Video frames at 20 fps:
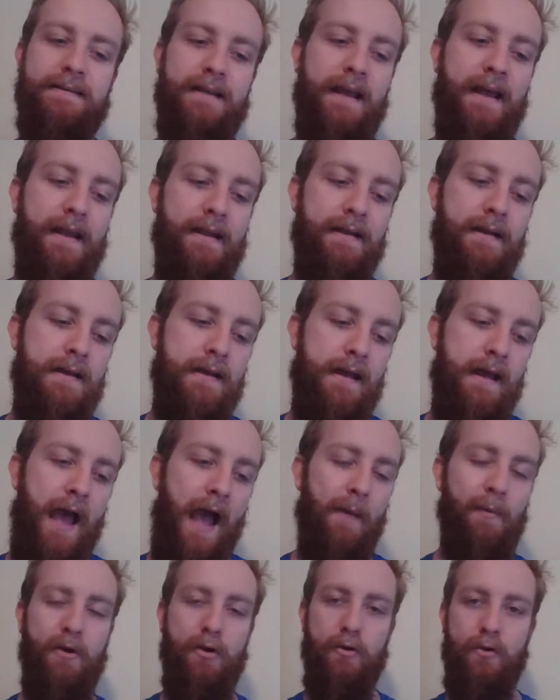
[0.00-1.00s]
And
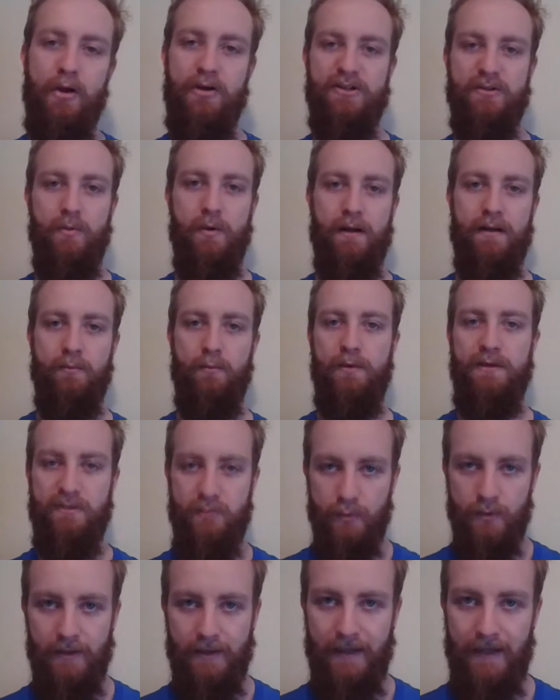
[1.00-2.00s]
who knows what's
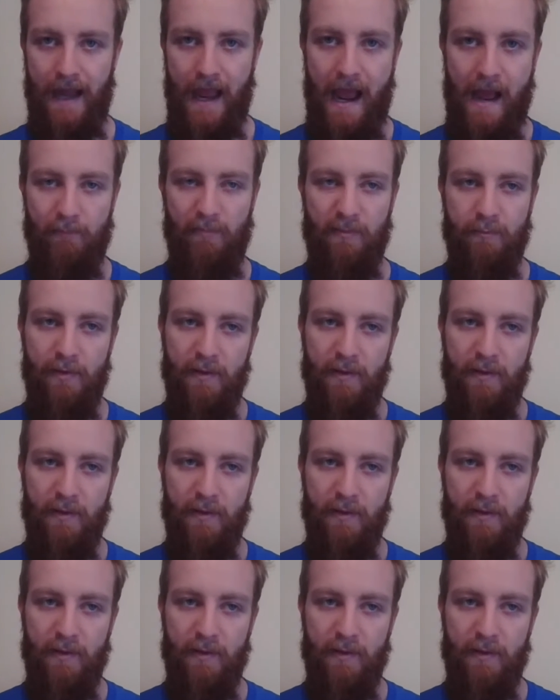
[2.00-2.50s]
really going to happen?